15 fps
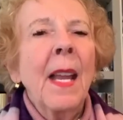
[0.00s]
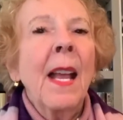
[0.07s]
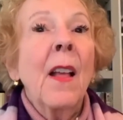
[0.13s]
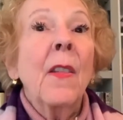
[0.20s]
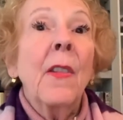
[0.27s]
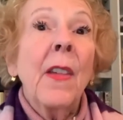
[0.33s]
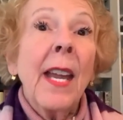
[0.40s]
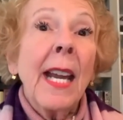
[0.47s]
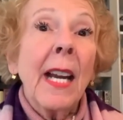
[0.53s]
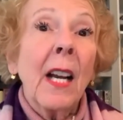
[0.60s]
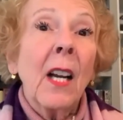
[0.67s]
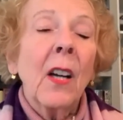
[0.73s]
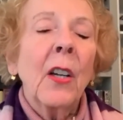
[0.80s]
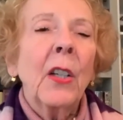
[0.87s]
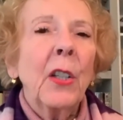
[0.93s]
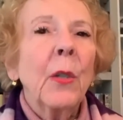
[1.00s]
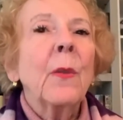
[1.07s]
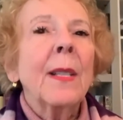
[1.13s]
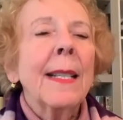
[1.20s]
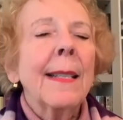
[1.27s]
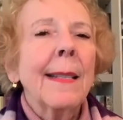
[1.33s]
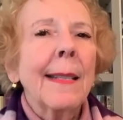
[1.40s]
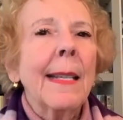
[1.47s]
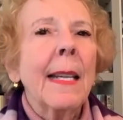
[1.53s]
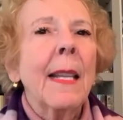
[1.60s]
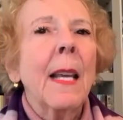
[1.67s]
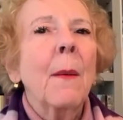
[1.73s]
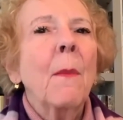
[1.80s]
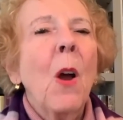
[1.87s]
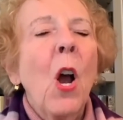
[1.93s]
There you can see
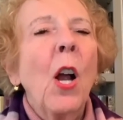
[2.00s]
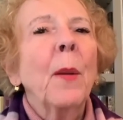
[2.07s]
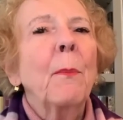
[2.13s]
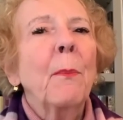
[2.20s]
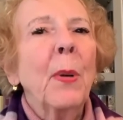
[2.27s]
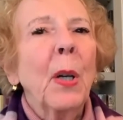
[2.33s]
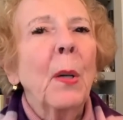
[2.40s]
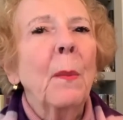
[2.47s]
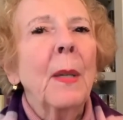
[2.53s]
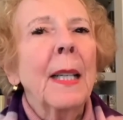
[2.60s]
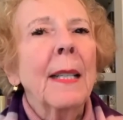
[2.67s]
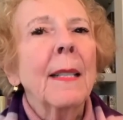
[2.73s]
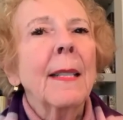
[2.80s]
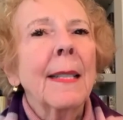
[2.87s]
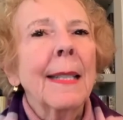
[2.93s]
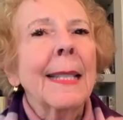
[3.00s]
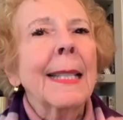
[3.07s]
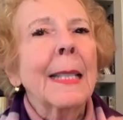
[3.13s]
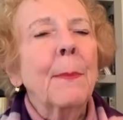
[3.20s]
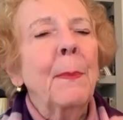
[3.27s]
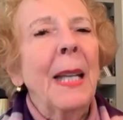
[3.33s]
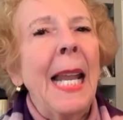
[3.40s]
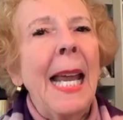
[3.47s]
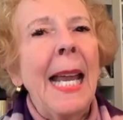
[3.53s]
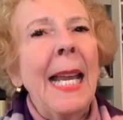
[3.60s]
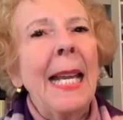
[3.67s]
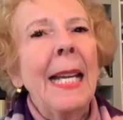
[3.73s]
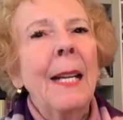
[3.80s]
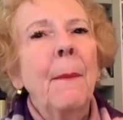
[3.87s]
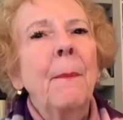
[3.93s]
them on permanent
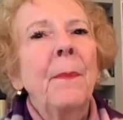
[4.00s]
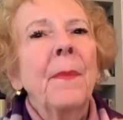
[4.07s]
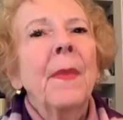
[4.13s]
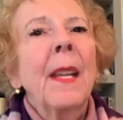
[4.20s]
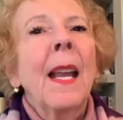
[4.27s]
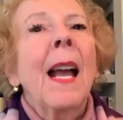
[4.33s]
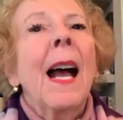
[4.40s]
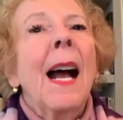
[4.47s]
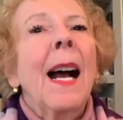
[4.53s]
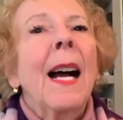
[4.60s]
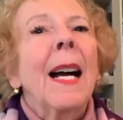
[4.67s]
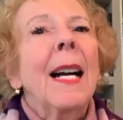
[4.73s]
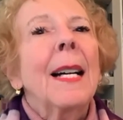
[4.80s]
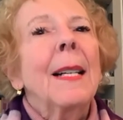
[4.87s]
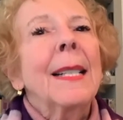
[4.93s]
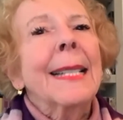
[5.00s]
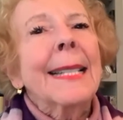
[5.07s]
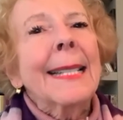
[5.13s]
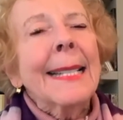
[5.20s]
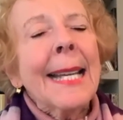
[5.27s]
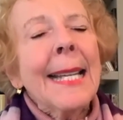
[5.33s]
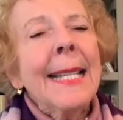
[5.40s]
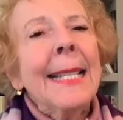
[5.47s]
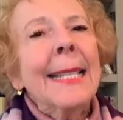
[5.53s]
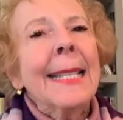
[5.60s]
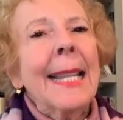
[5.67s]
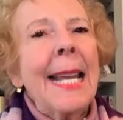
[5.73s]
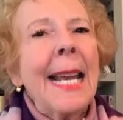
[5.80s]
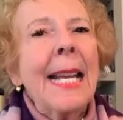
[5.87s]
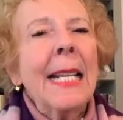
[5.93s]
display. Since
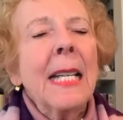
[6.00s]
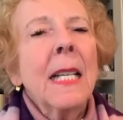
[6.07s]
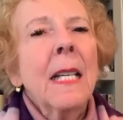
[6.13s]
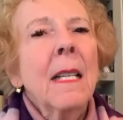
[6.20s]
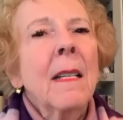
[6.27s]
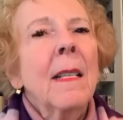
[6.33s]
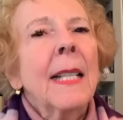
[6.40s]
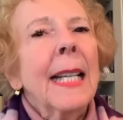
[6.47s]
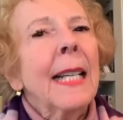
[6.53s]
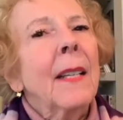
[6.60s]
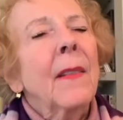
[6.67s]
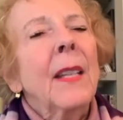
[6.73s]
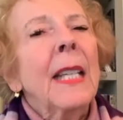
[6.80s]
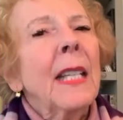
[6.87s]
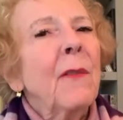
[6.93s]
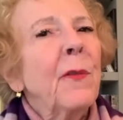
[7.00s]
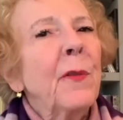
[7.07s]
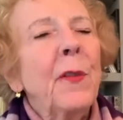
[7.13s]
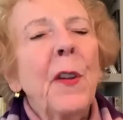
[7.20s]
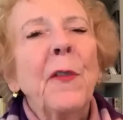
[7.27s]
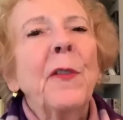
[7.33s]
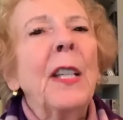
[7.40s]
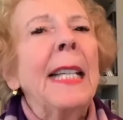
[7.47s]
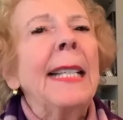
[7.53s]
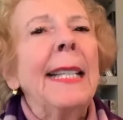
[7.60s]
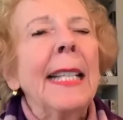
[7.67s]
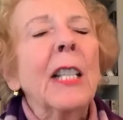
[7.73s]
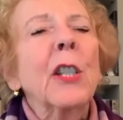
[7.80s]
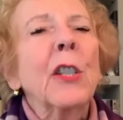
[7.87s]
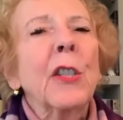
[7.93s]
then, in the 50
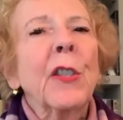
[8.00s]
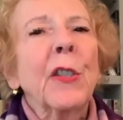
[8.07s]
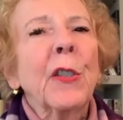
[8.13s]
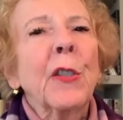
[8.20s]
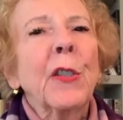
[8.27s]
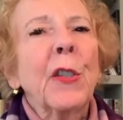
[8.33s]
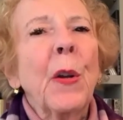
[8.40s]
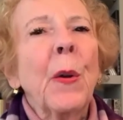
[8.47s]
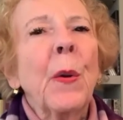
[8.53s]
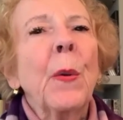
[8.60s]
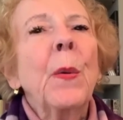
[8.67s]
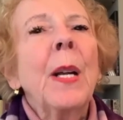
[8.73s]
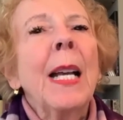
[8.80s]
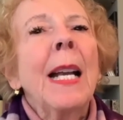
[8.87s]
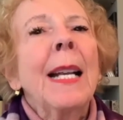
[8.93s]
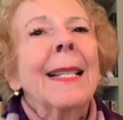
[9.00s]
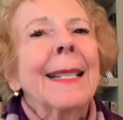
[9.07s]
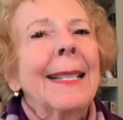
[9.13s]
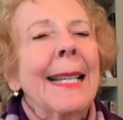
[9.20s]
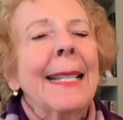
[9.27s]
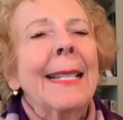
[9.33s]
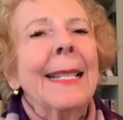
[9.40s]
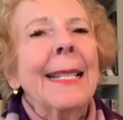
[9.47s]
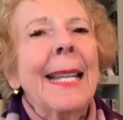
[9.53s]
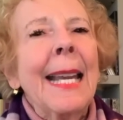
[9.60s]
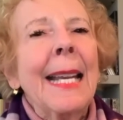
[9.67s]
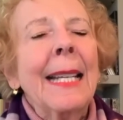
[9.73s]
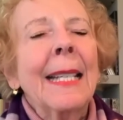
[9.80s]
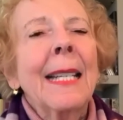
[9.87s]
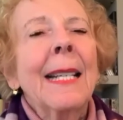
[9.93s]
years or so since
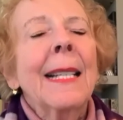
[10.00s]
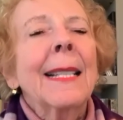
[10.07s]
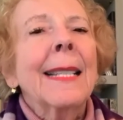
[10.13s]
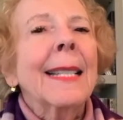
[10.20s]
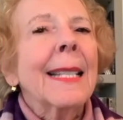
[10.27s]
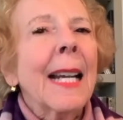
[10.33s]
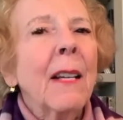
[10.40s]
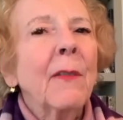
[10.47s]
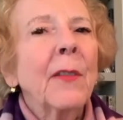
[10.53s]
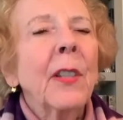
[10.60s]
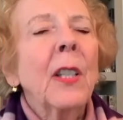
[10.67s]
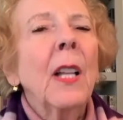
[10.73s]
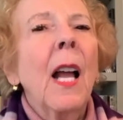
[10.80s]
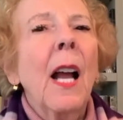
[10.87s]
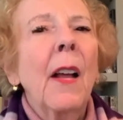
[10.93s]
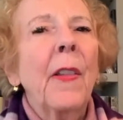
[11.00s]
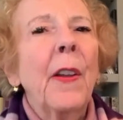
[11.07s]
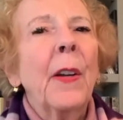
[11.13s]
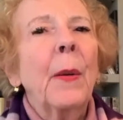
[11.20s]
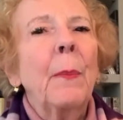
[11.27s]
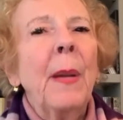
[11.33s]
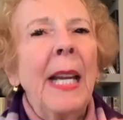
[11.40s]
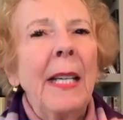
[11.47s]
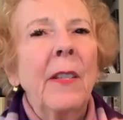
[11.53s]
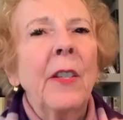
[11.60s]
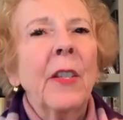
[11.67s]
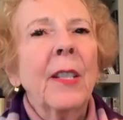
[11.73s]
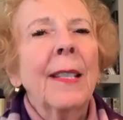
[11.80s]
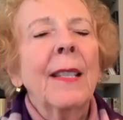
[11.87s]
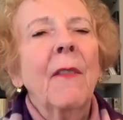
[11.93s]
then, several other
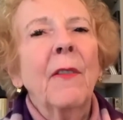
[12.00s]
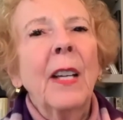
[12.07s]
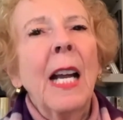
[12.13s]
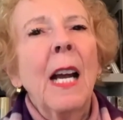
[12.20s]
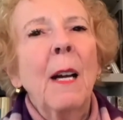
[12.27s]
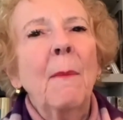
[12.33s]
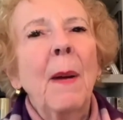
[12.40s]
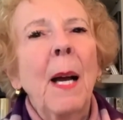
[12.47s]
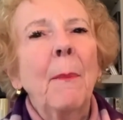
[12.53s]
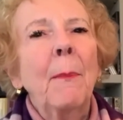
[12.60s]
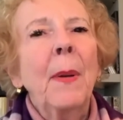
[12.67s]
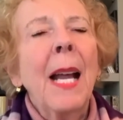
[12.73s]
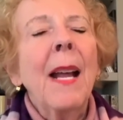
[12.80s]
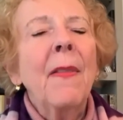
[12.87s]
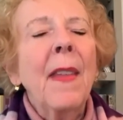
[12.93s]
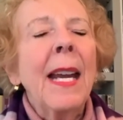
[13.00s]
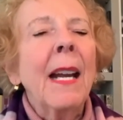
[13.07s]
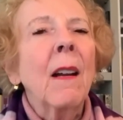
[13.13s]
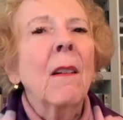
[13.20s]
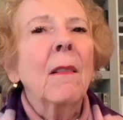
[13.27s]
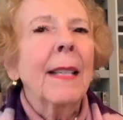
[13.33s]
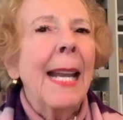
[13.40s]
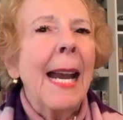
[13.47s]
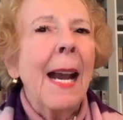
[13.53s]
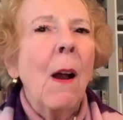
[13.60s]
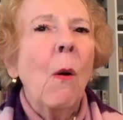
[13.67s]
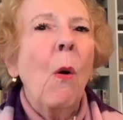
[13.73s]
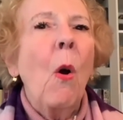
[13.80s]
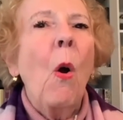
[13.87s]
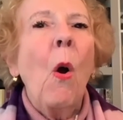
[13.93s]
pages have come up and they are
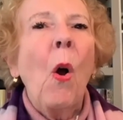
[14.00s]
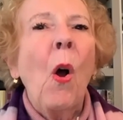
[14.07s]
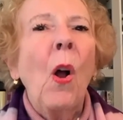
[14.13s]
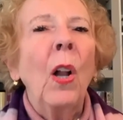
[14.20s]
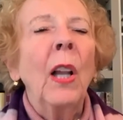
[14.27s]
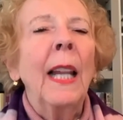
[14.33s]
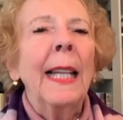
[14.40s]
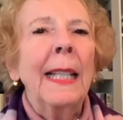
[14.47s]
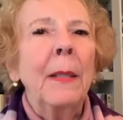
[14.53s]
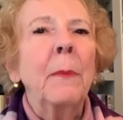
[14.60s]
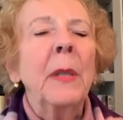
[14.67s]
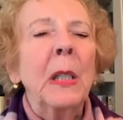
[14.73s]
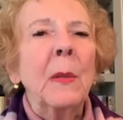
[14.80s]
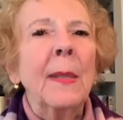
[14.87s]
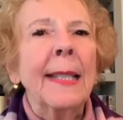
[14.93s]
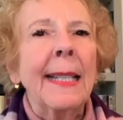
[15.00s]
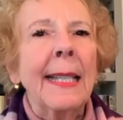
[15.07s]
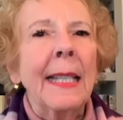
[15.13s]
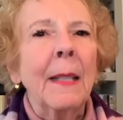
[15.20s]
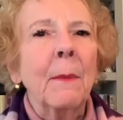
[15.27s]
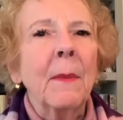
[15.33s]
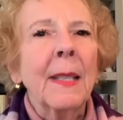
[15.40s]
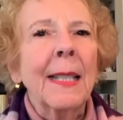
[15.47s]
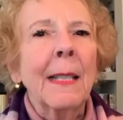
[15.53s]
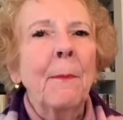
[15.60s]
now all in museums.